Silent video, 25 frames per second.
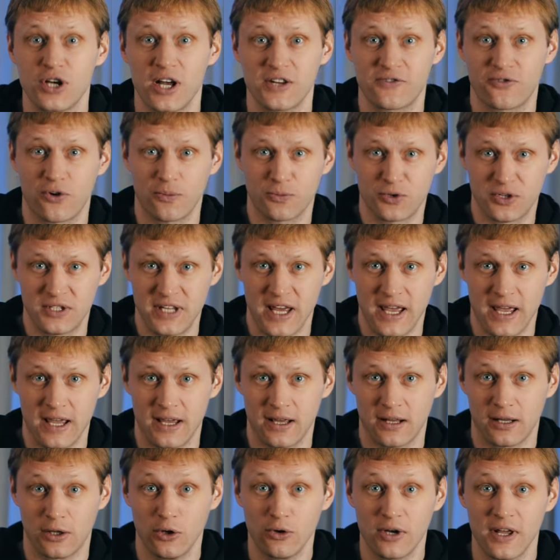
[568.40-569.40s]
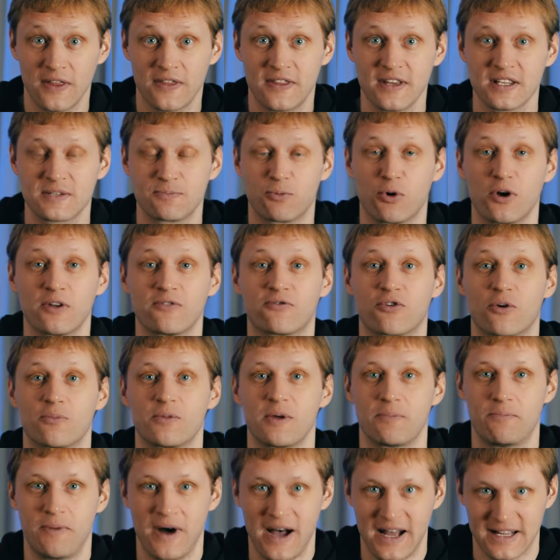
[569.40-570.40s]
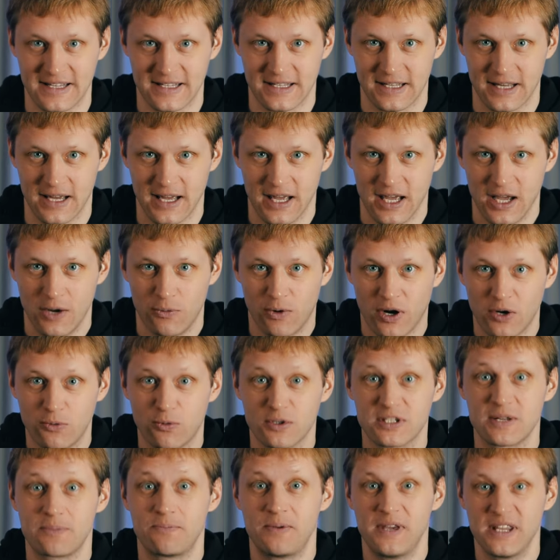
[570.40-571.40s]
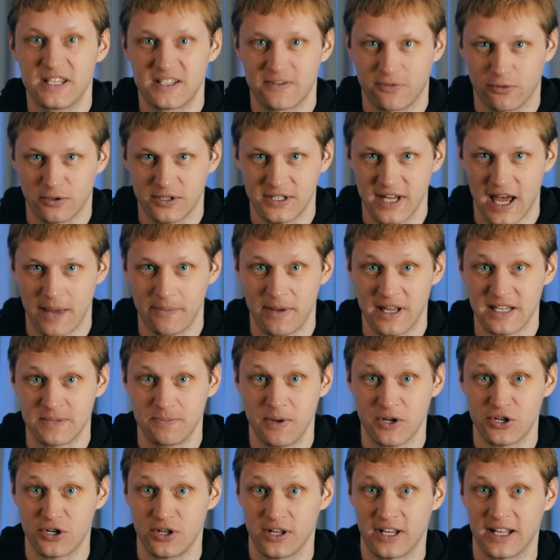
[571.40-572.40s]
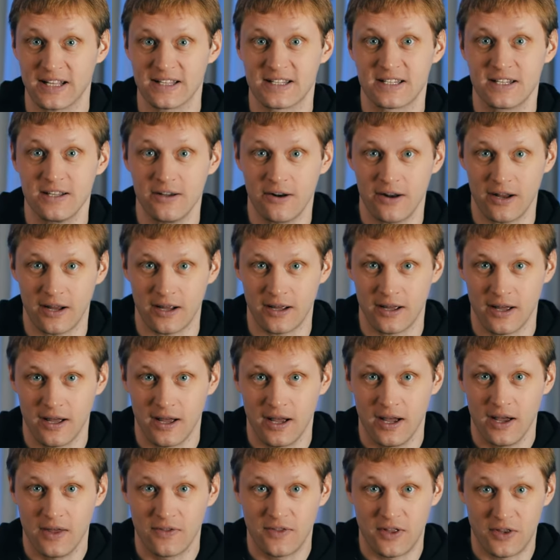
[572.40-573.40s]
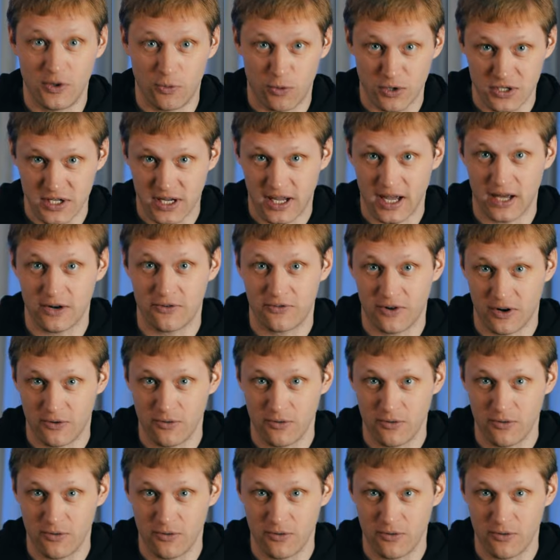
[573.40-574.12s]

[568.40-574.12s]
judged from today, look at this point from the past, when it was a peaceful time, especially considering that there was a kind of